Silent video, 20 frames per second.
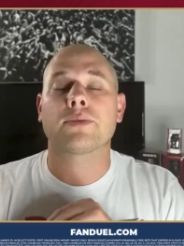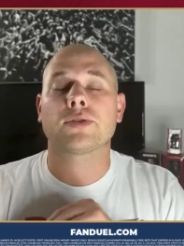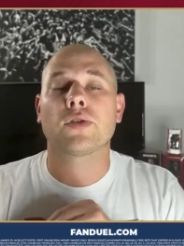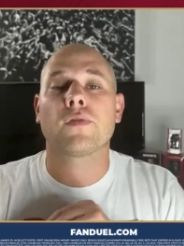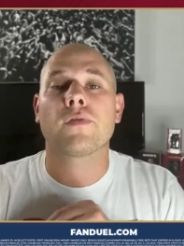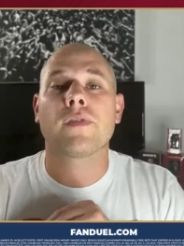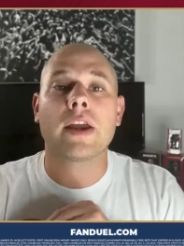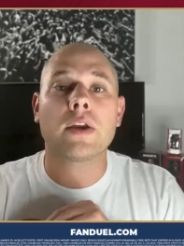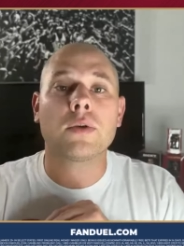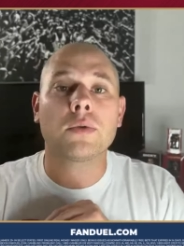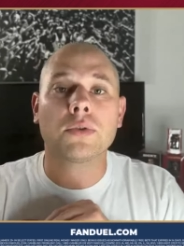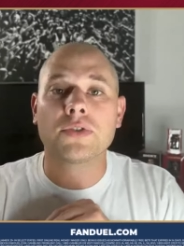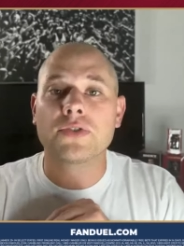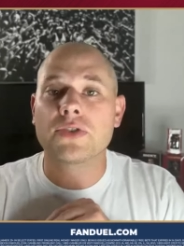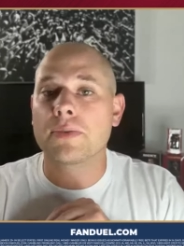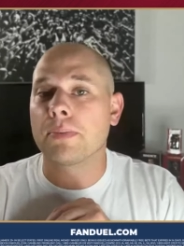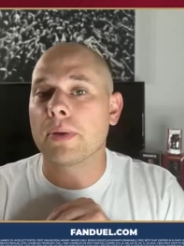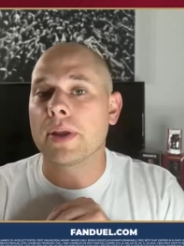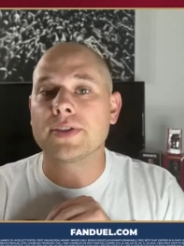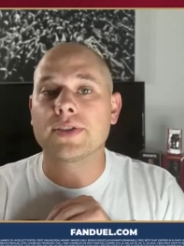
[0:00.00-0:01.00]
So FanDuel is
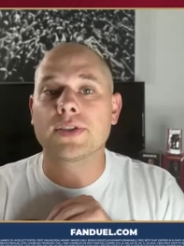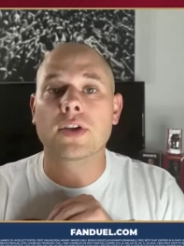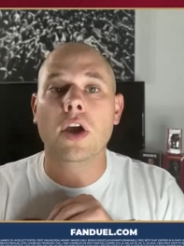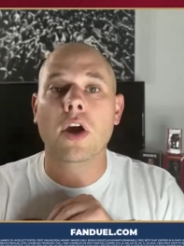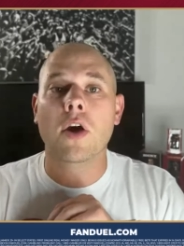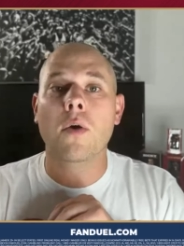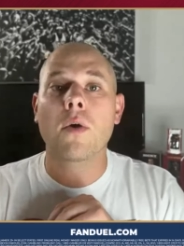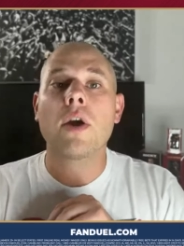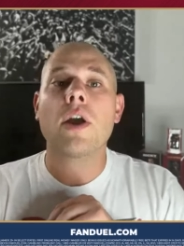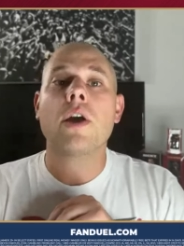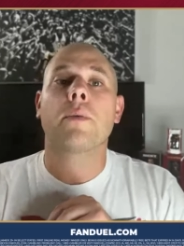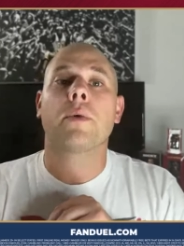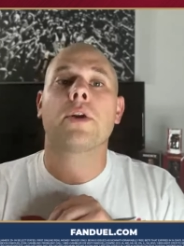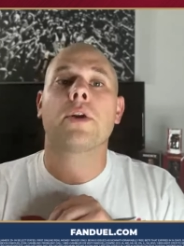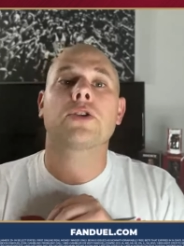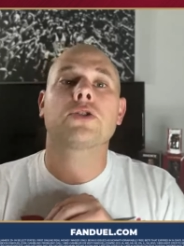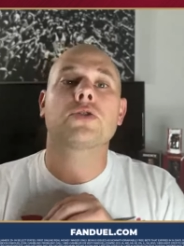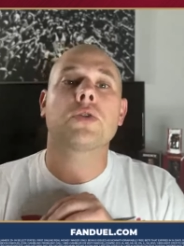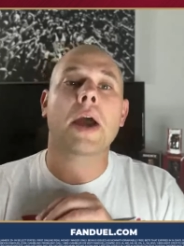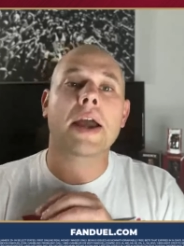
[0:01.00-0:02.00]
the place to go when
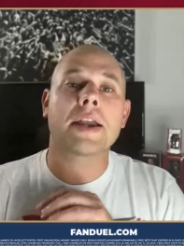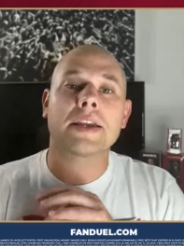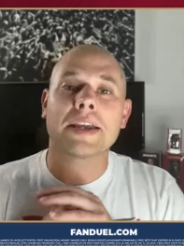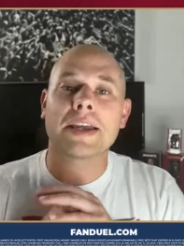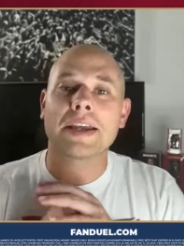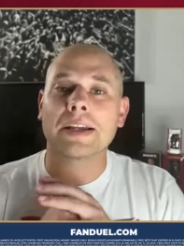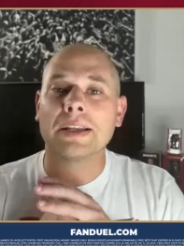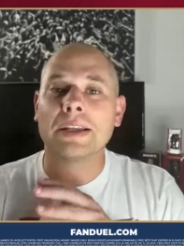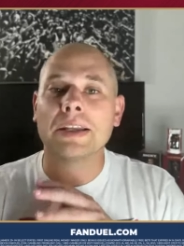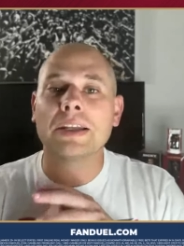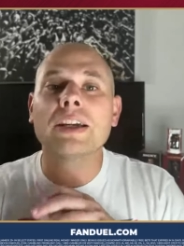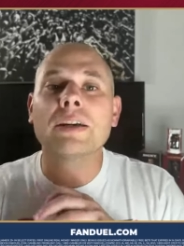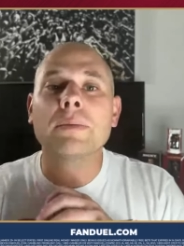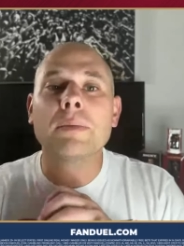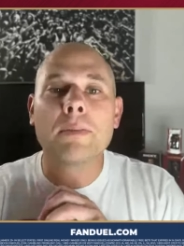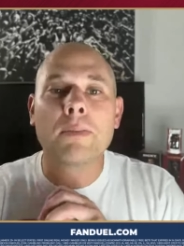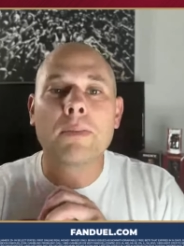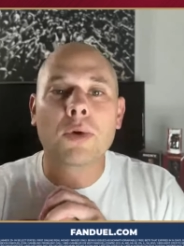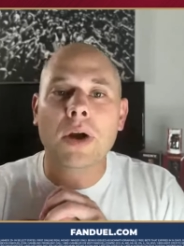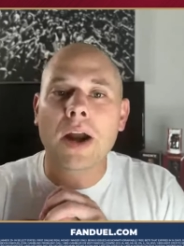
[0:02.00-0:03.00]
you're trying to get a little
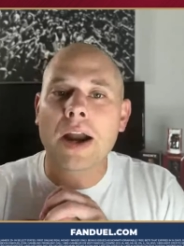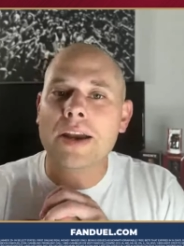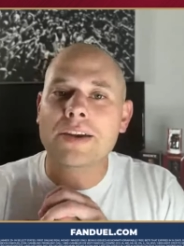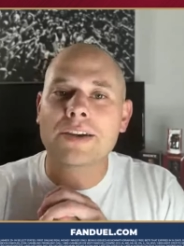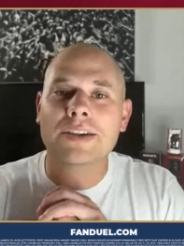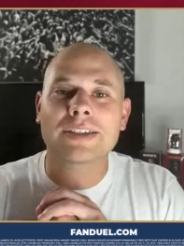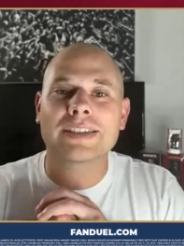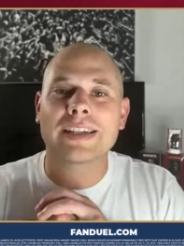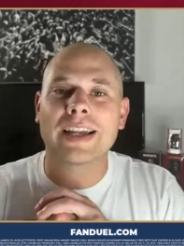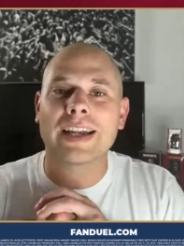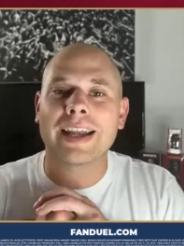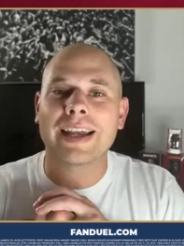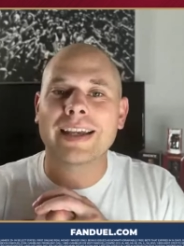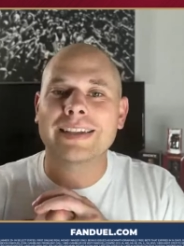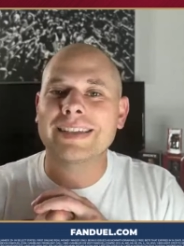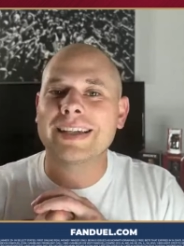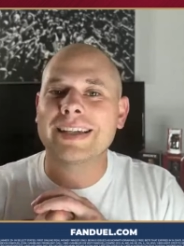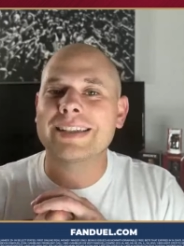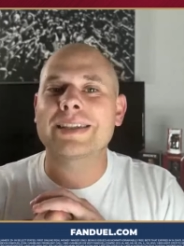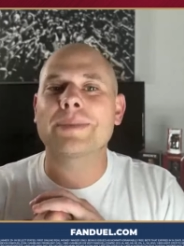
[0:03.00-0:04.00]
bit more out of your
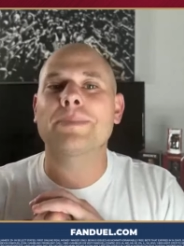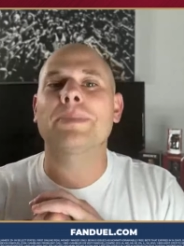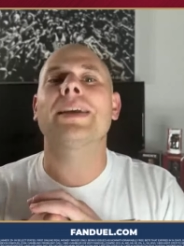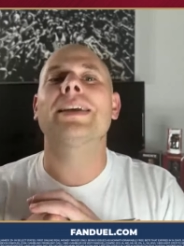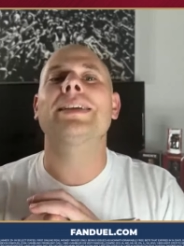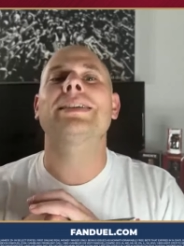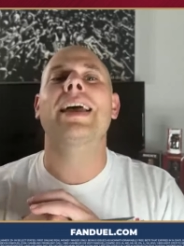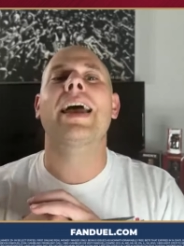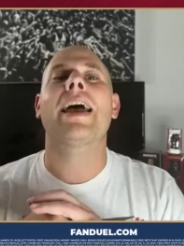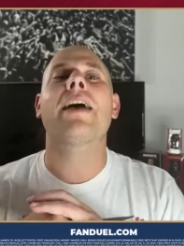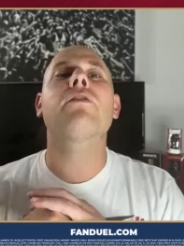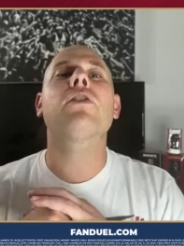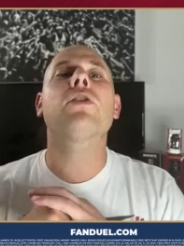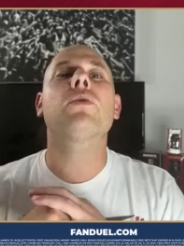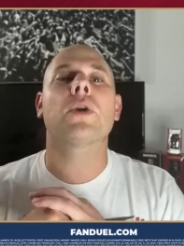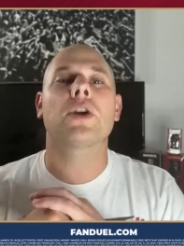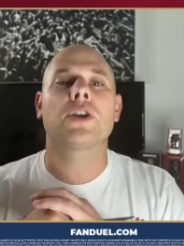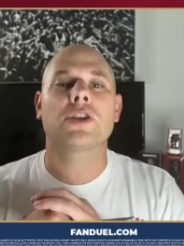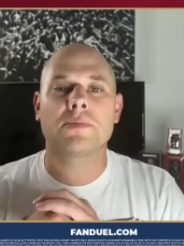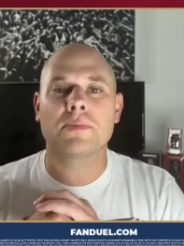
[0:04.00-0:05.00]
Sundays. It's the place
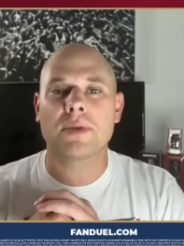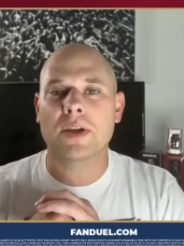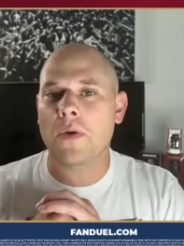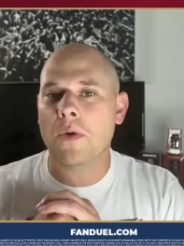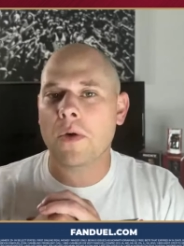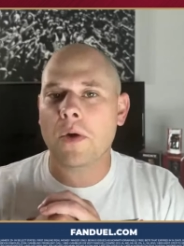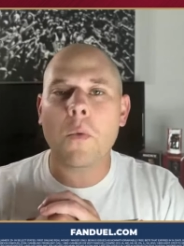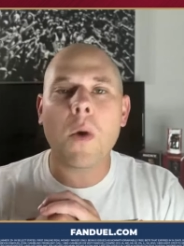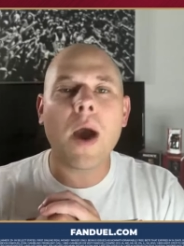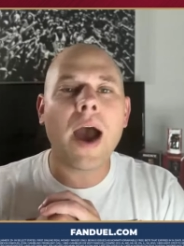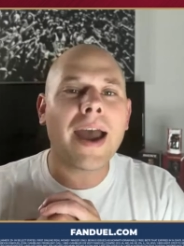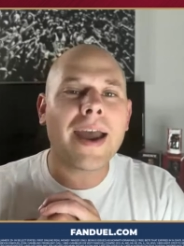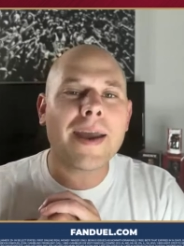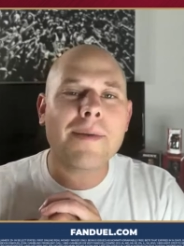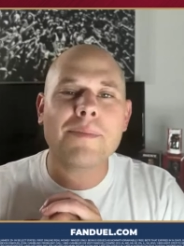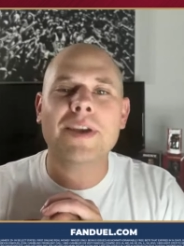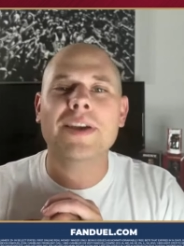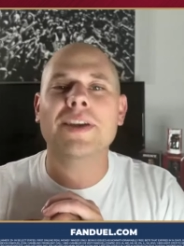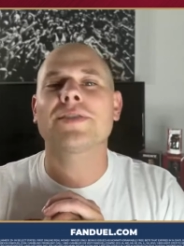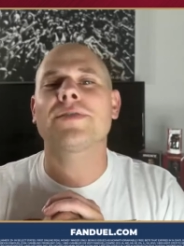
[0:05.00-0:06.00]
everyone should be going. Why?
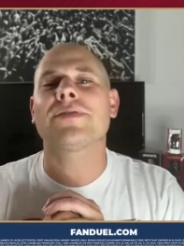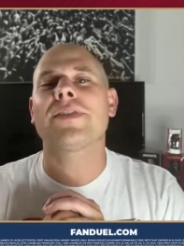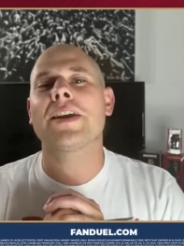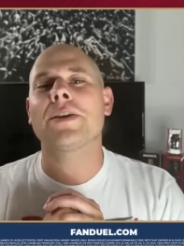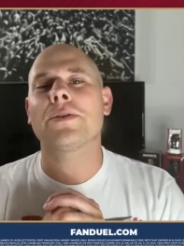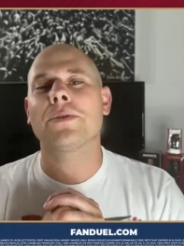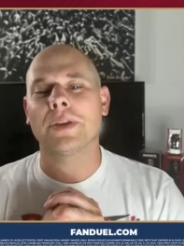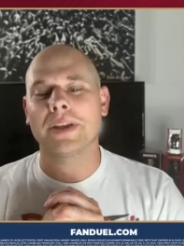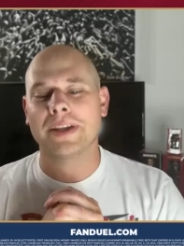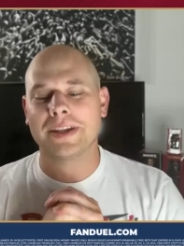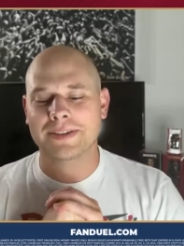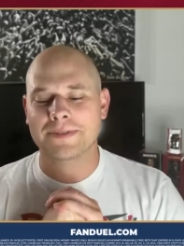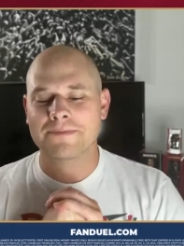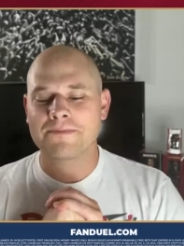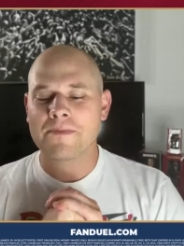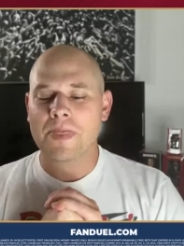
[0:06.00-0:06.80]
Because FanDuel is